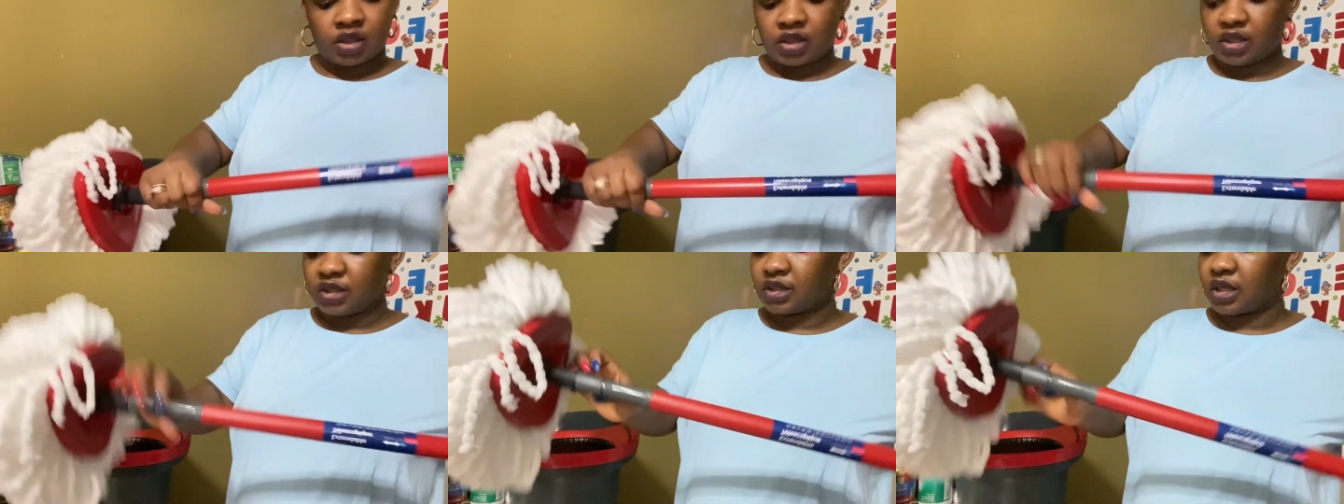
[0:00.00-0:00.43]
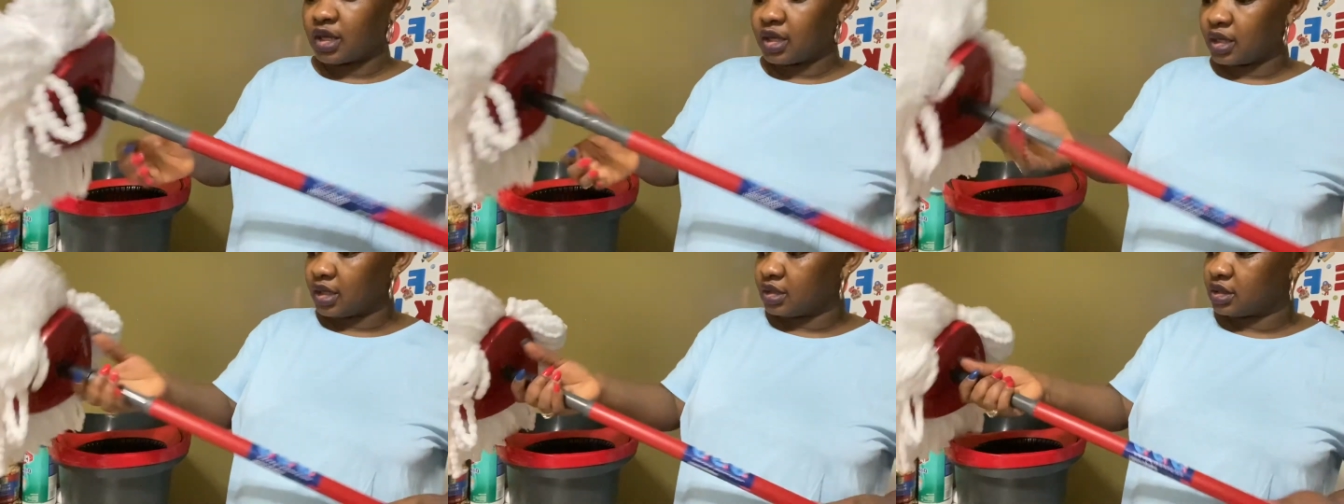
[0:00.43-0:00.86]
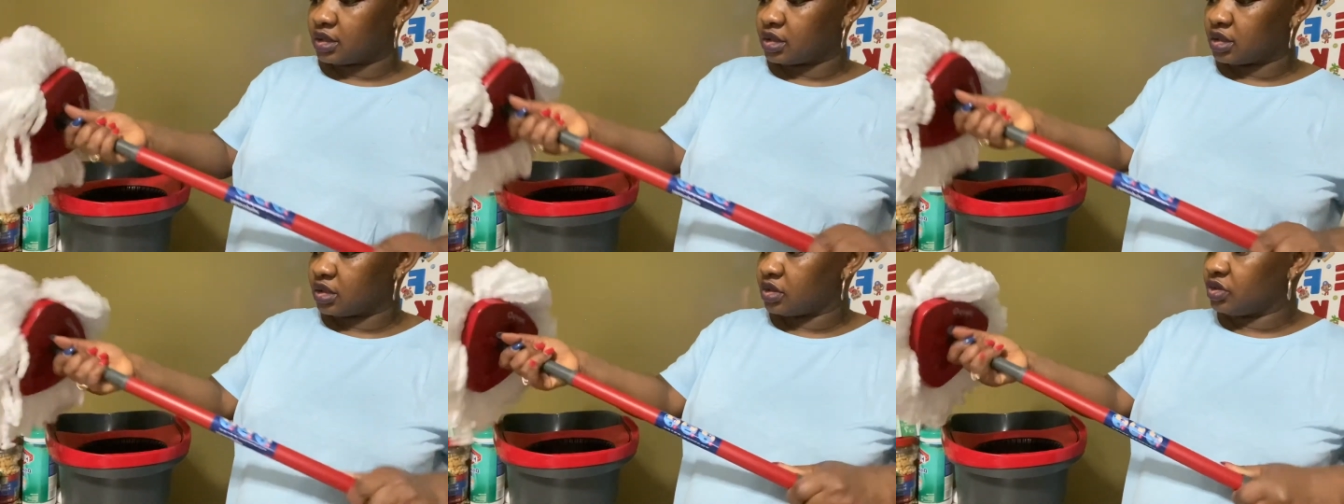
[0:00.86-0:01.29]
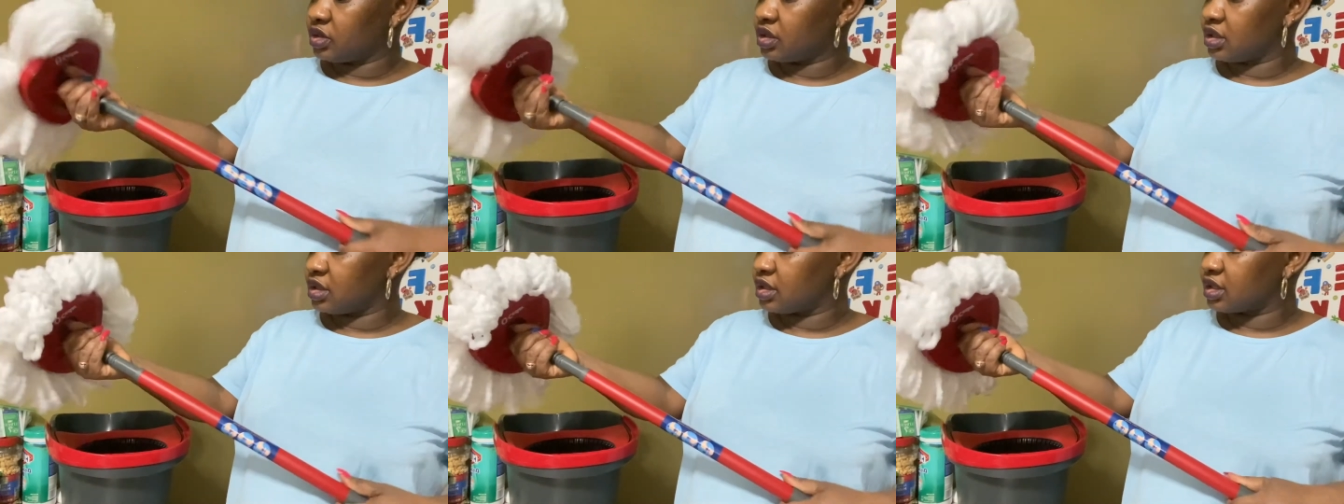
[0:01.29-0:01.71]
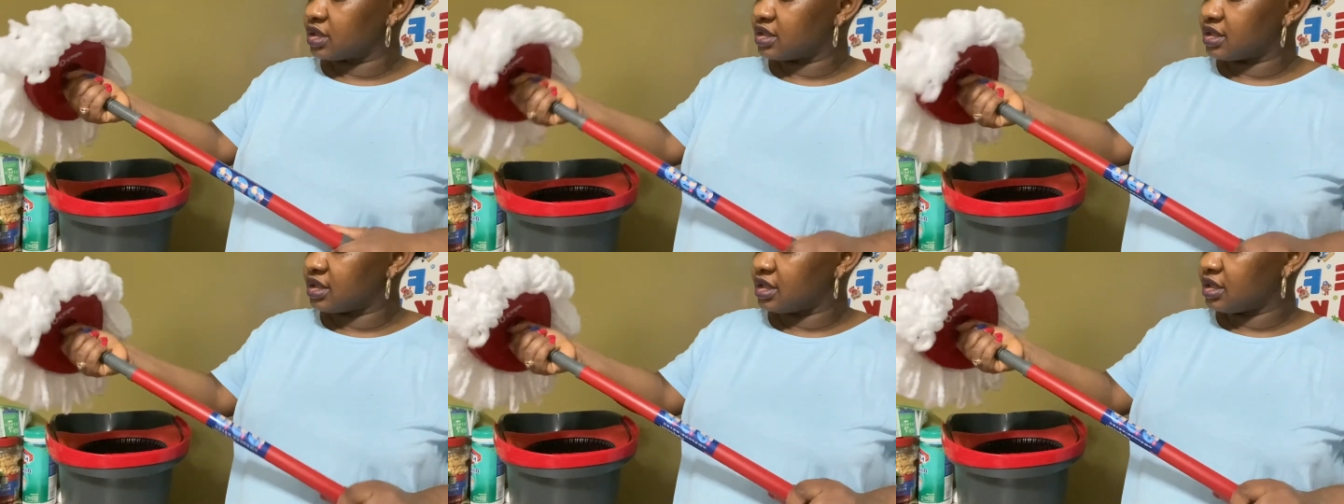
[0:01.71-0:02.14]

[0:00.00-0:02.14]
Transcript: yes, I guess you can extend